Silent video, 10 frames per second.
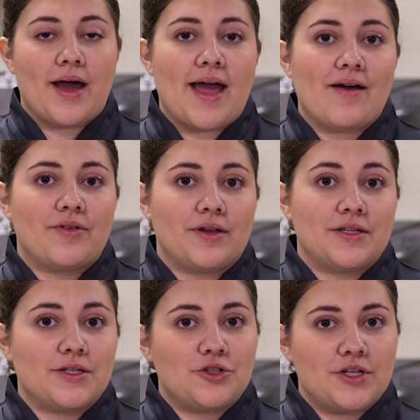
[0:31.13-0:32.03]
I have an
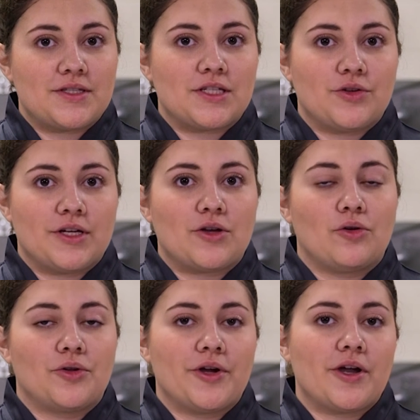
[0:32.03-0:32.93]
associate's degree in
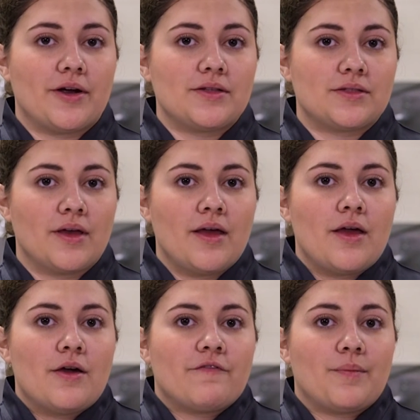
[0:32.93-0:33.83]
culinary arts
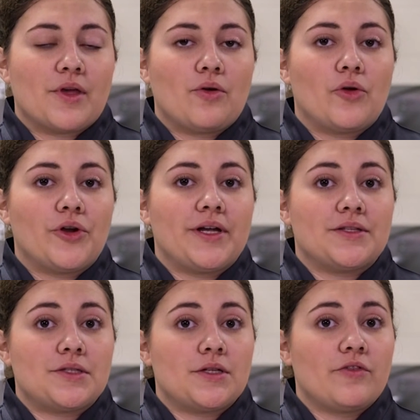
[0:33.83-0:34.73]
from the Culinary
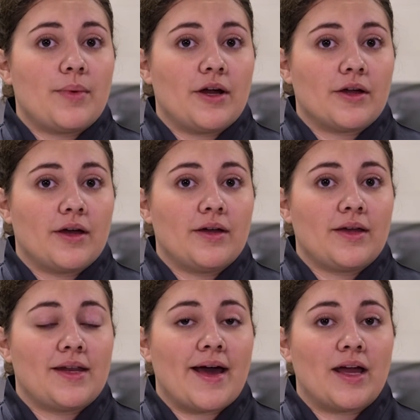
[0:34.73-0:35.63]
Institute of America
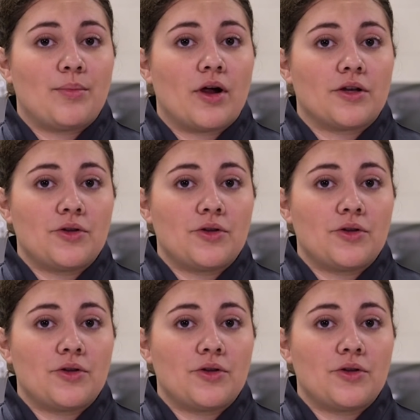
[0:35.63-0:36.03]
in Hyde Park,